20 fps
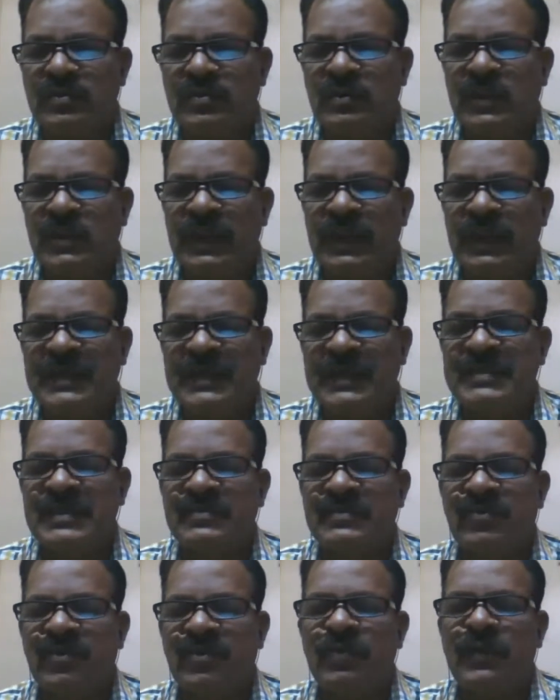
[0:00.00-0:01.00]
increases
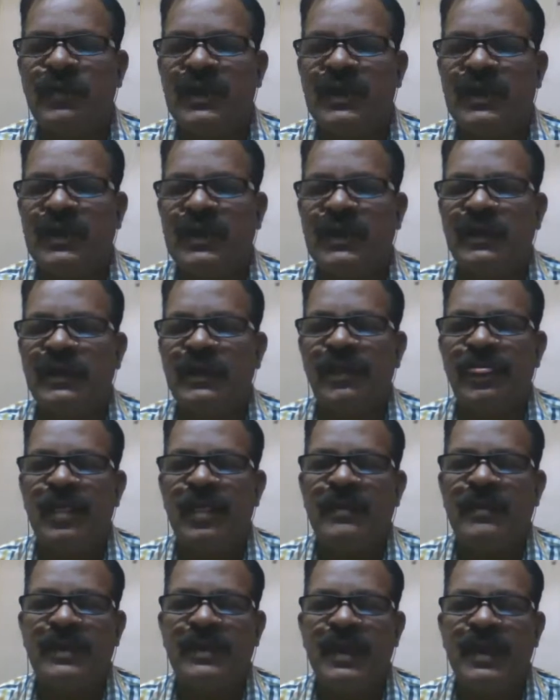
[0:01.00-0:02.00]
automatically,
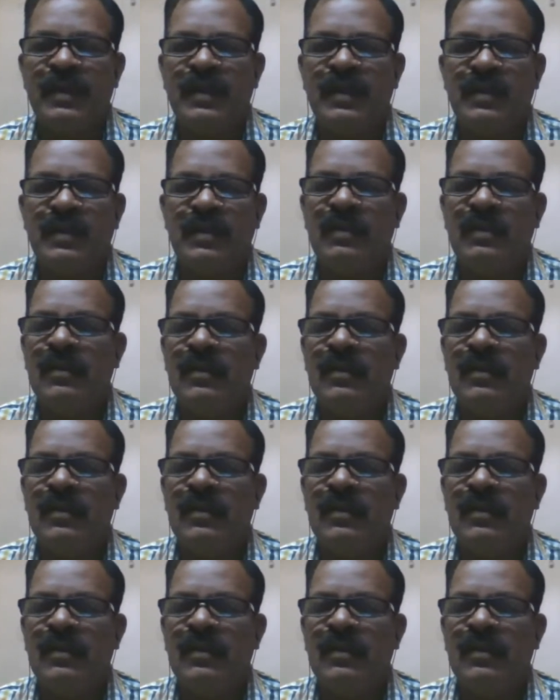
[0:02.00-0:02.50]
then